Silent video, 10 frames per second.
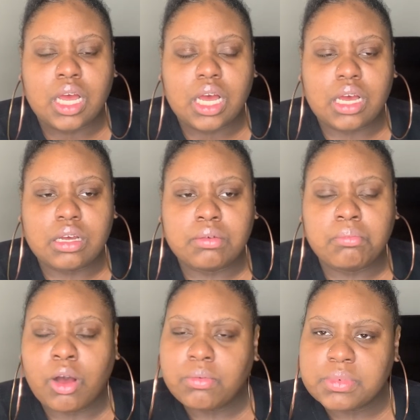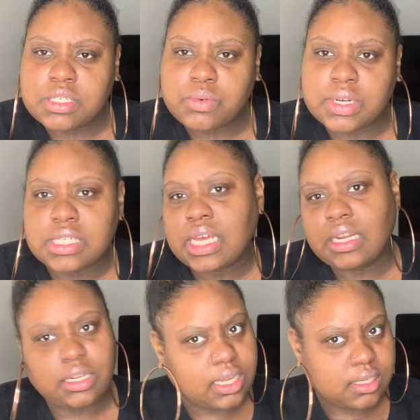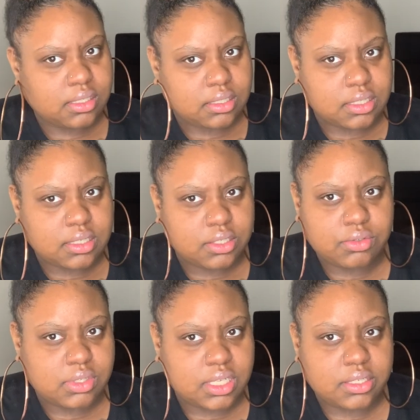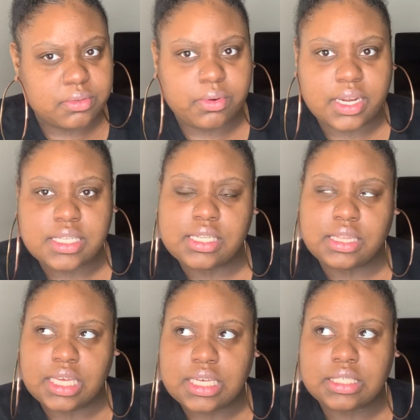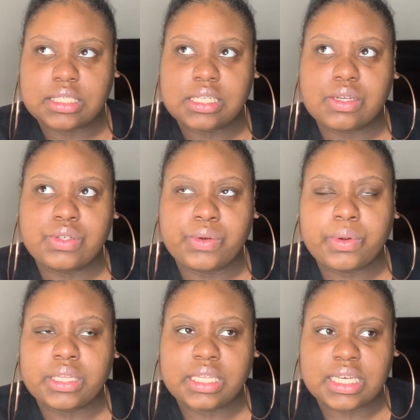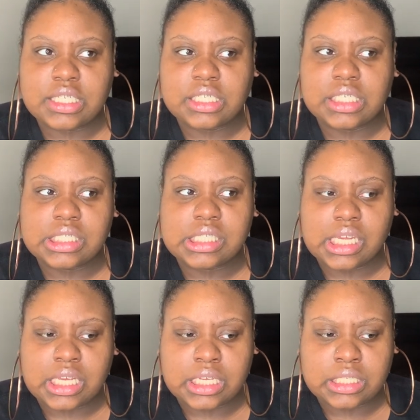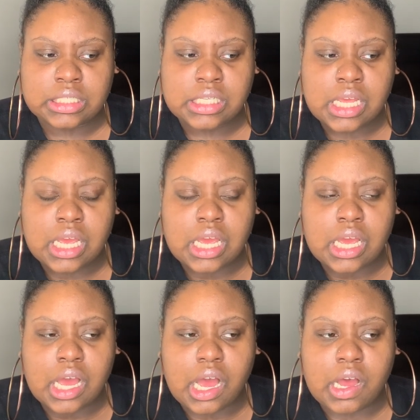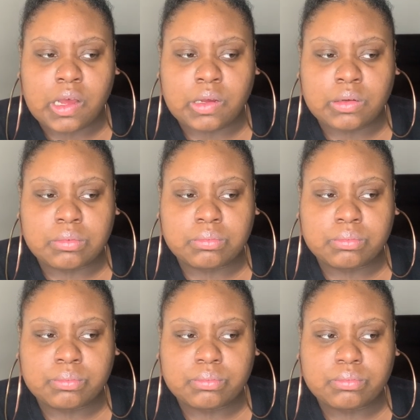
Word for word: uh, moments where it's kind of like, sis, you said some crazy things. So during this, she says, um,